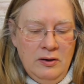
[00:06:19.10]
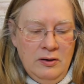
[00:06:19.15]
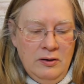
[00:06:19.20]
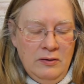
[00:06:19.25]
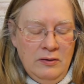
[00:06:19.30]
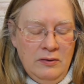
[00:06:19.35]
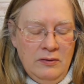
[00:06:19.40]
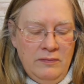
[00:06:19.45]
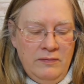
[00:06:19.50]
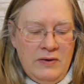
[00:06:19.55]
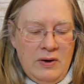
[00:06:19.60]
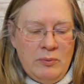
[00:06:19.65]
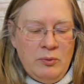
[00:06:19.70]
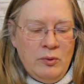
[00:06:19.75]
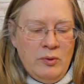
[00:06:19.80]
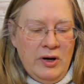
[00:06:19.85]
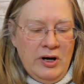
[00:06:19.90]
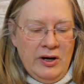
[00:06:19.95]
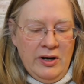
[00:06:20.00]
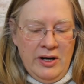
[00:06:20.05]

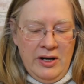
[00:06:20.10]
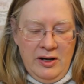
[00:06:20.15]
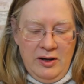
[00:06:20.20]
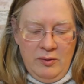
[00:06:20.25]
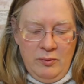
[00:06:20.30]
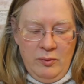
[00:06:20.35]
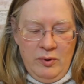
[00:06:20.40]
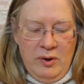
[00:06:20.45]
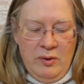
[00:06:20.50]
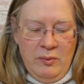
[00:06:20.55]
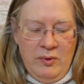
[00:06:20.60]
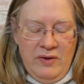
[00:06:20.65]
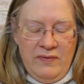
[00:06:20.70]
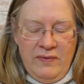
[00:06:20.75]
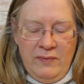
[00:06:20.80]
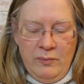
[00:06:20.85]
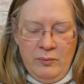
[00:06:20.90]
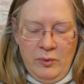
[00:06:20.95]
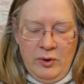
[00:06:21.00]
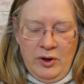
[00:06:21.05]
February,
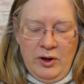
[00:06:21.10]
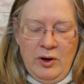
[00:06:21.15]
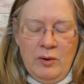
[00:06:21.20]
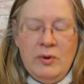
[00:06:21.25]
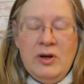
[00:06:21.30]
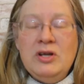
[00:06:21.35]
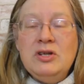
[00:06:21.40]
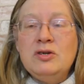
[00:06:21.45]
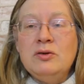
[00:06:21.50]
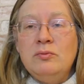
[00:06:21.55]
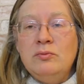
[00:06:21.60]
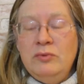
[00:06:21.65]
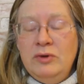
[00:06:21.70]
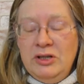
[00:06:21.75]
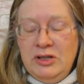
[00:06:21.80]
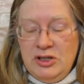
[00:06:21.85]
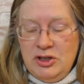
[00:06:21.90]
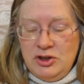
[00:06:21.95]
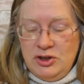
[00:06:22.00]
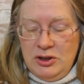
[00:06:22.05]
we're going to
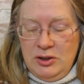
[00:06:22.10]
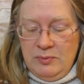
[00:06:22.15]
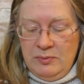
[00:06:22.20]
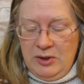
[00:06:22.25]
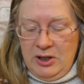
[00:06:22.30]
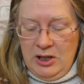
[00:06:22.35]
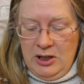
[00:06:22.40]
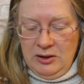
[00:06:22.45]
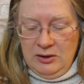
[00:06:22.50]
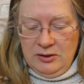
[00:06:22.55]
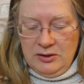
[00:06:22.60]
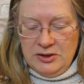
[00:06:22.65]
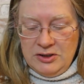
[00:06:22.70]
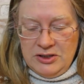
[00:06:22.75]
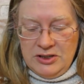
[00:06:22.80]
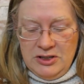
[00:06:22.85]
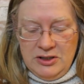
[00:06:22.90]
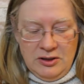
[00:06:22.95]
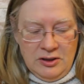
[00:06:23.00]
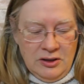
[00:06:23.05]
really jump colors
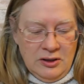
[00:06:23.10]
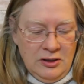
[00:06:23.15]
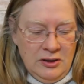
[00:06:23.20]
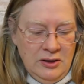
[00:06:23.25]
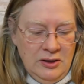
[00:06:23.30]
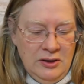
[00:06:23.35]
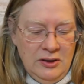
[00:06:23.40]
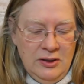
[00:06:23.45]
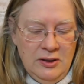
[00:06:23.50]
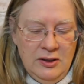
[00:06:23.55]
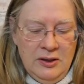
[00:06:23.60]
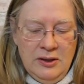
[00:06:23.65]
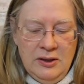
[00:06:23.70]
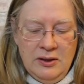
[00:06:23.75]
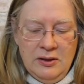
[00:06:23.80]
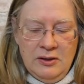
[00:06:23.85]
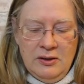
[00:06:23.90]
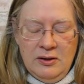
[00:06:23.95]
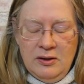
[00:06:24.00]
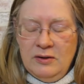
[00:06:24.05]
here,
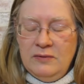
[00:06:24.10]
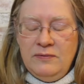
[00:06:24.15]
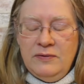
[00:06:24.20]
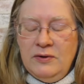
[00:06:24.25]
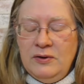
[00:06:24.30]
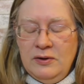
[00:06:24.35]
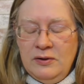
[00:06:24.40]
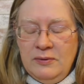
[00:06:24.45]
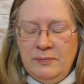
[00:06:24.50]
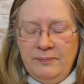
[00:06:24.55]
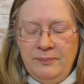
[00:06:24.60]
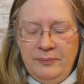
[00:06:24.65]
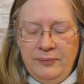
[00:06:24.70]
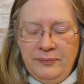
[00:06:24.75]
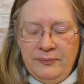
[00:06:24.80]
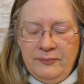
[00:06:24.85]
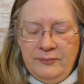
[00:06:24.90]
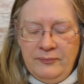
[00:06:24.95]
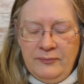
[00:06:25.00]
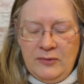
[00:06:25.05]
or
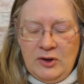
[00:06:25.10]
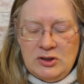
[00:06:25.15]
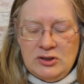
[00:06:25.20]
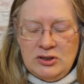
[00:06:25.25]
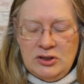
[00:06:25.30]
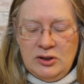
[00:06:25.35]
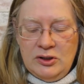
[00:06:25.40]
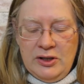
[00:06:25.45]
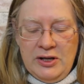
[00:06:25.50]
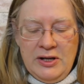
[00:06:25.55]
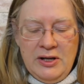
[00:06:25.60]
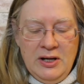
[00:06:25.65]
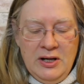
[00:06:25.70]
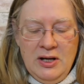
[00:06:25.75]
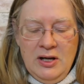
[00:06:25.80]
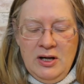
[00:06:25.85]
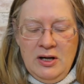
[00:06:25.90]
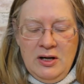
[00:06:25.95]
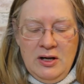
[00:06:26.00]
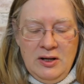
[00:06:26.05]
sorry,
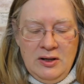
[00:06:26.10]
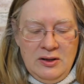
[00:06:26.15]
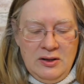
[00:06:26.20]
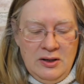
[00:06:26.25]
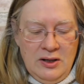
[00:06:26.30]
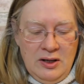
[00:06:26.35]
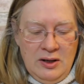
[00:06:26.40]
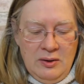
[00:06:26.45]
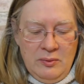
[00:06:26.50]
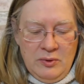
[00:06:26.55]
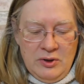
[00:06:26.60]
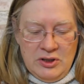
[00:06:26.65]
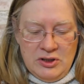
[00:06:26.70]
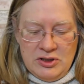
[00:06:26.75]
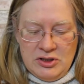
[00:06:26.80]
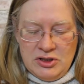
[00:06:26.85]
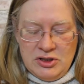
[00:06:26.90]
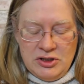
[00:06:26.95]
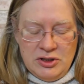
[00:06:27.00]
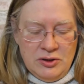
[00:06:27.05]
I wanted
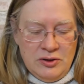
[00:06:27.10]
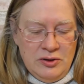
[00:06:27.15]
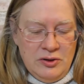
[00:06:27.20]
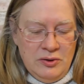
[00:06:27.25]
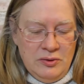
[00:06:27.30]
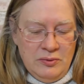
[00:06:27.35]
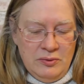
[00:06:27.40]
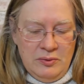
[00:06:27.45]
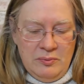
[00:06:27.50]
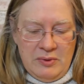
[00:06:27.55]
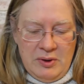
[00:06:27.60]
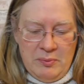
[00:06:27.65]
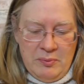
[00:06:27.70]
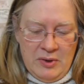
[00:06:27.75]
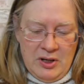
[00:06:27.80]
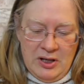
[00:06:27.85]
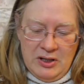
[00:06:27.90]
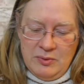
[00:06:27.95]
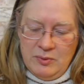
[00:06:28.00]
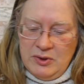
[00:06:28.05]
to show you, my
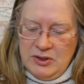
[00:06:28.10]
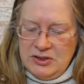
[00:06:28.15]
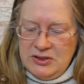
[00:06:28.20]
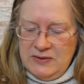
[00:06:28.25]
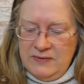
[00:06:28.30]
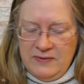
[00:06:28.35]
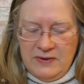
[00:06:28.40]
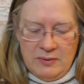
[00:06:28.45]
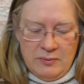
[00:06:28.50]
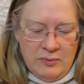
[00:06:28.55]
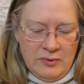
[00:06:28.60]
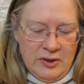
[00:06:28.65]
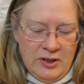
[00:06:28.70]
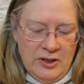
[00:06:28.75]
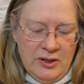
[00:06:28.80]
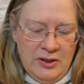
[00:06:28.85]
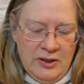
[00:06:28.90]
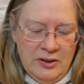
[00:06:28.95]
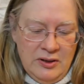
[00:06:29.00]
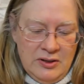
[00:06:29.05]
mind went to
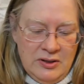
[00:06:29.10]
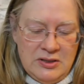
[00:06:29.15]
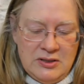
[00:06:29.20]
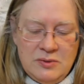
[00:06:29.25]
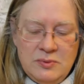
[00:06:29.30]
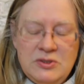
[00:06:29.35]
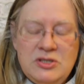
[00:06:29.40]
February. This was